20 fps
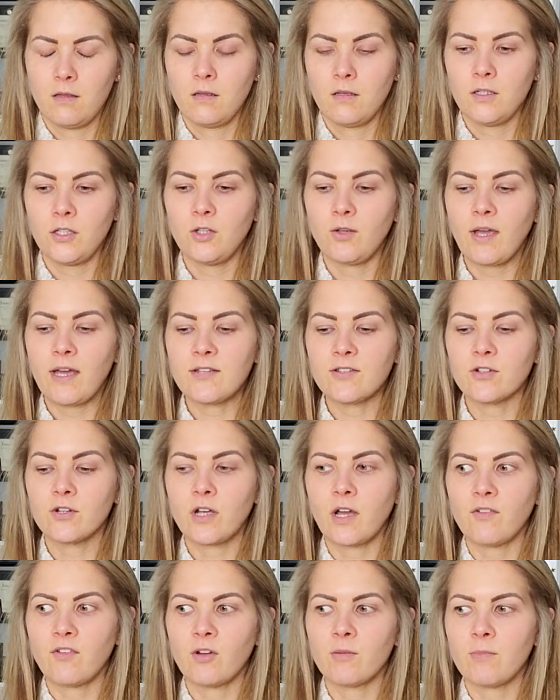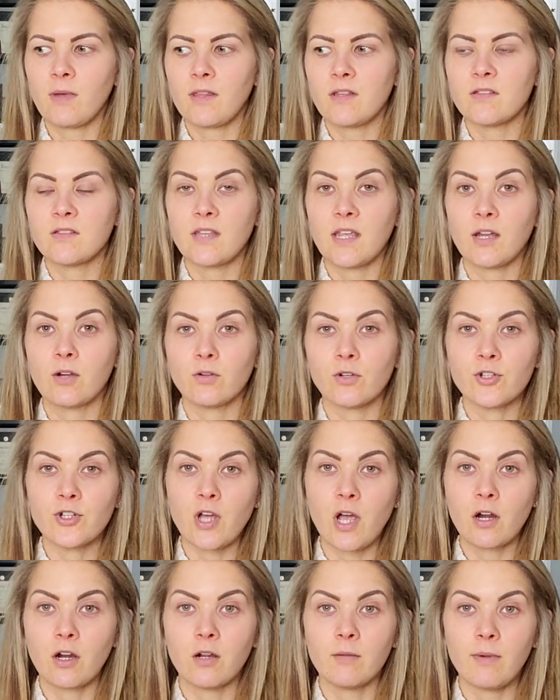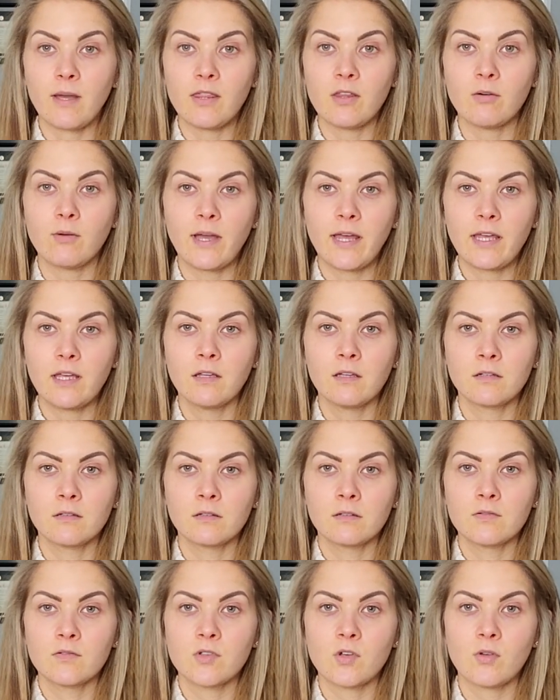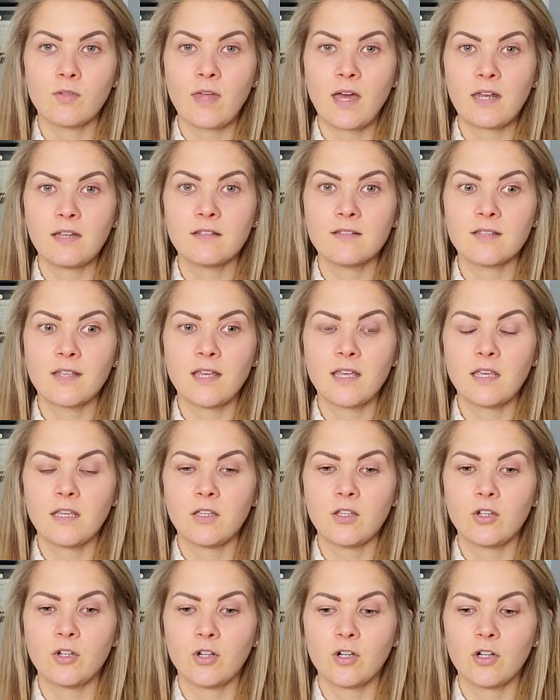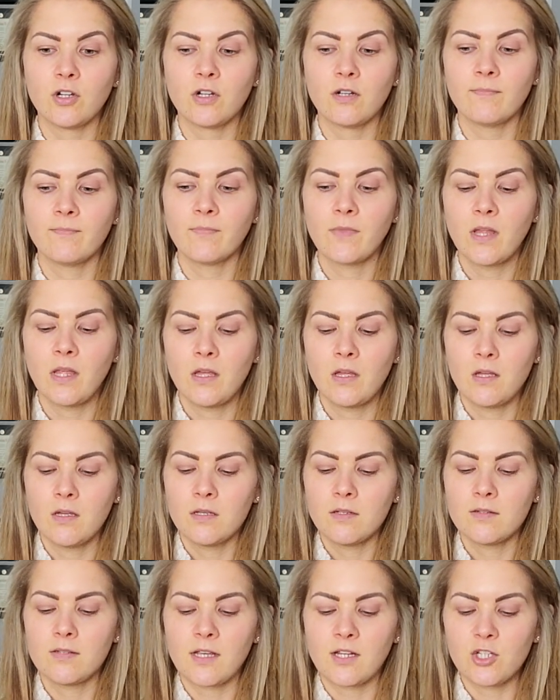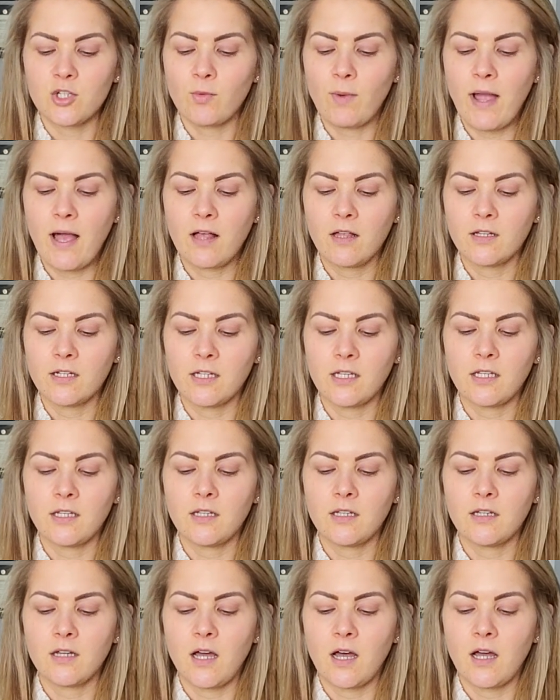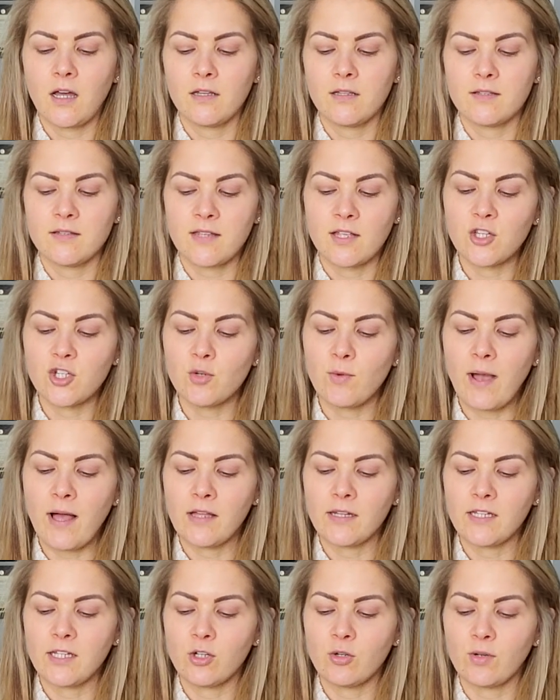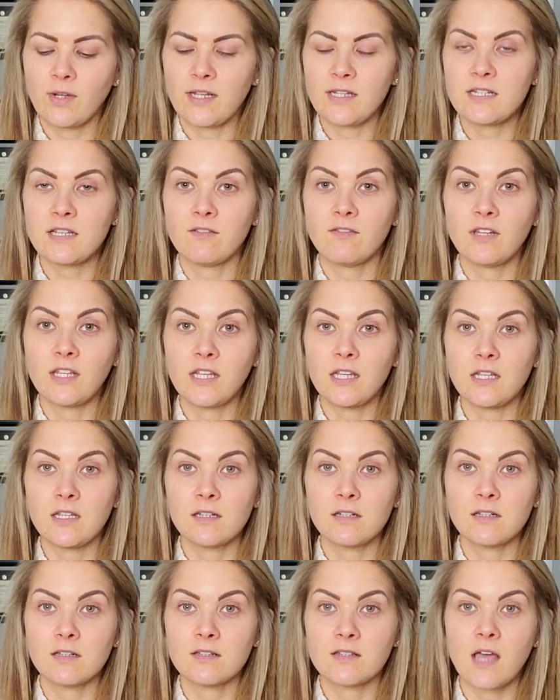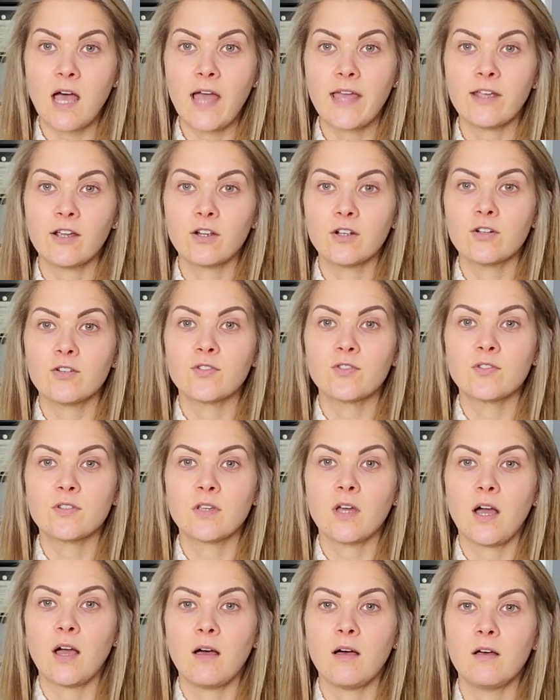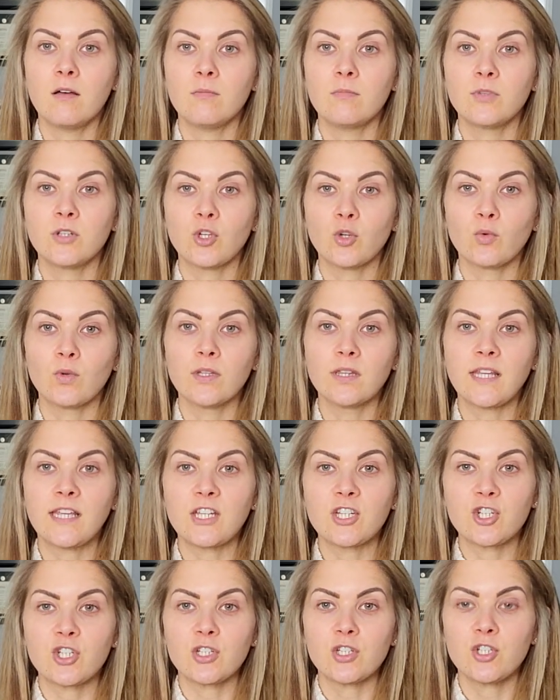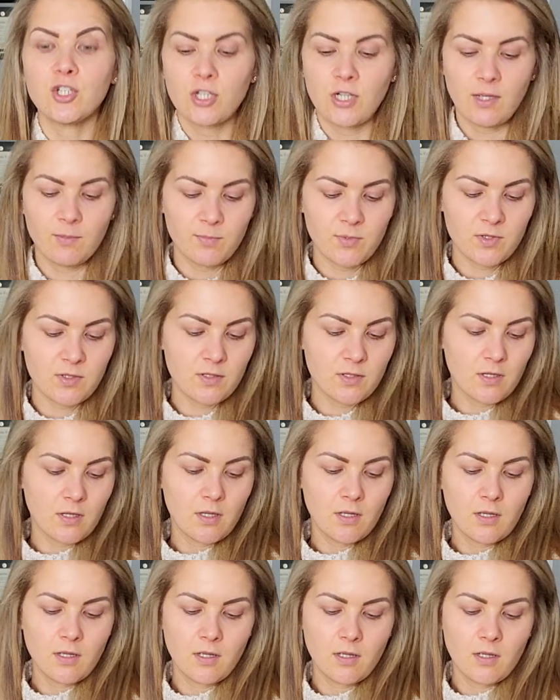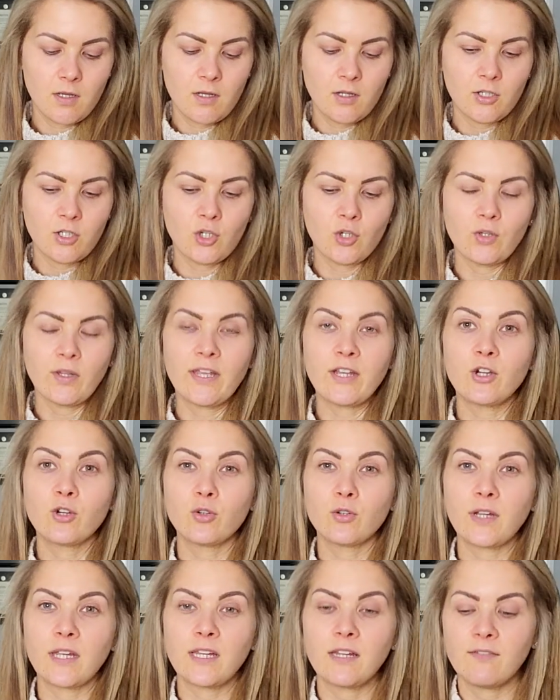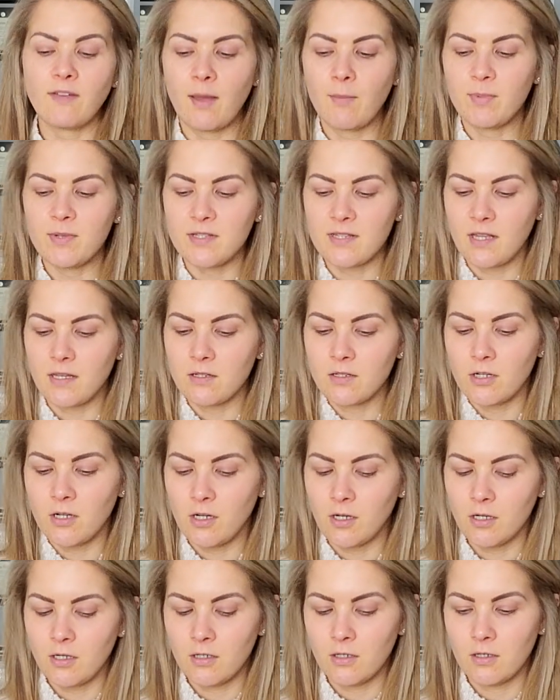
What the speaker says: You guys are governed by the sacral chakra, by the way. So that is like your sexuality, sensuality, creativity, desires, your relationships, your like creative epicenter.